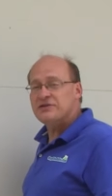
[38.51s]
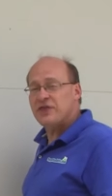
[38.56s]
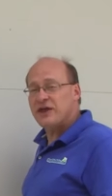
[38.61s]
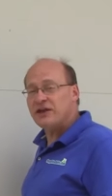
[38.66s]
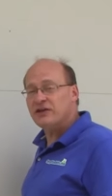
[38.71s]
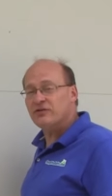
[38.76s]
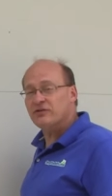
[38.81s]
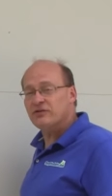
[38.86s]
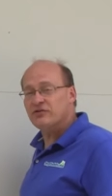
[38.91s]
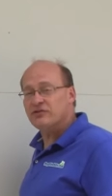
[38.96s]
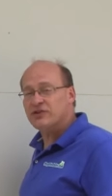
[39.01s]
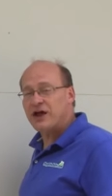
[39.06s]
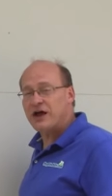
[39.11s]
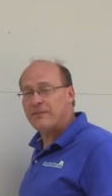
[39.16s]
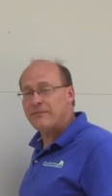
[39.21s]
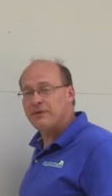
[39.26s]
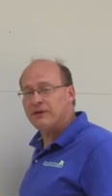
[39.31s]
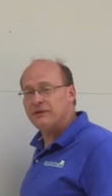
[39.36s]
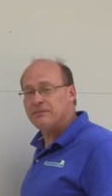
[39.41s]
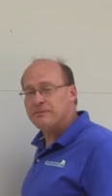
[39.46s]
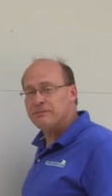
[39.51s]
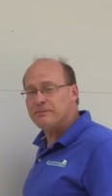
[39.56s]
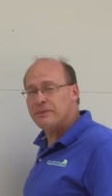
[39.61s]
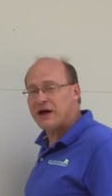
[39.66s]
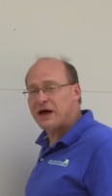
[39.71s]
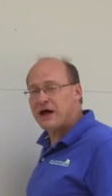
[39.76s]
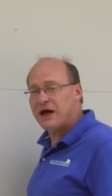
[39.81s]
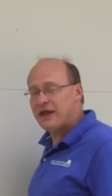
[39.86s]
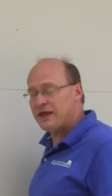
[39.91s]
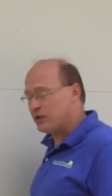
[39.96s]
Thanks for stopping
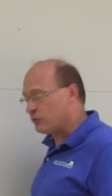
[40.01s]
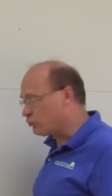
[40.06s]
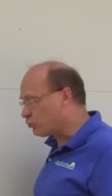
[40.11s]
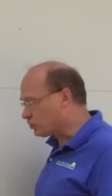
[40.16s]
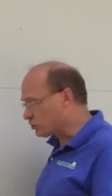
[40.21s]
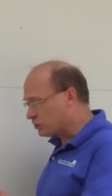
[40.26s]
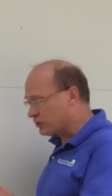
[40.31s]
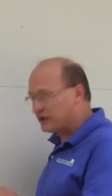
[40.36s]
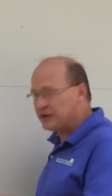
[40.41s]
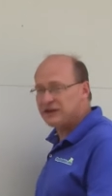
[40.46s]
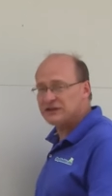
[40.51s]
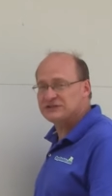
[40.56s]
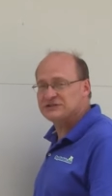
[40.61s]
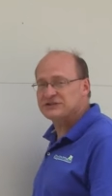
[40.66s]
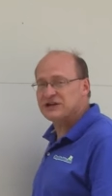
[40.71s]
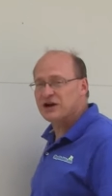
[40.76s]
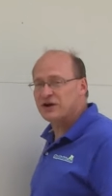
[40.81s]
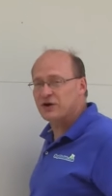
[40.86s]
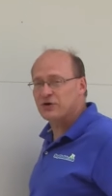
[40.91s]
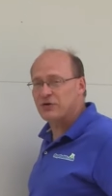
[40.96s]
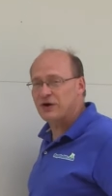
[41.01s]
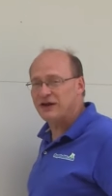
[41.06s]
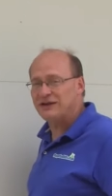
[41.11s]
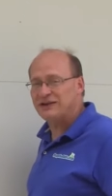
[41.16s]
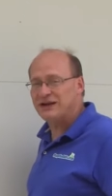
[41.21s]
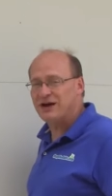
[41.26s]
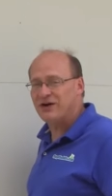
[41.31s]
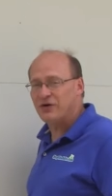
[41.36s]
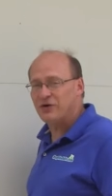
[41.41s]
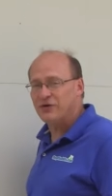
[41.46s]
by and we're going to get started
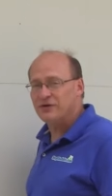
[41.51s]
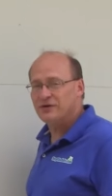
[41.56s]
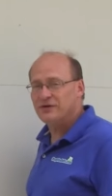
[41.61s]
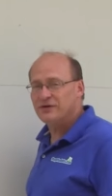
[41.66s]
right now.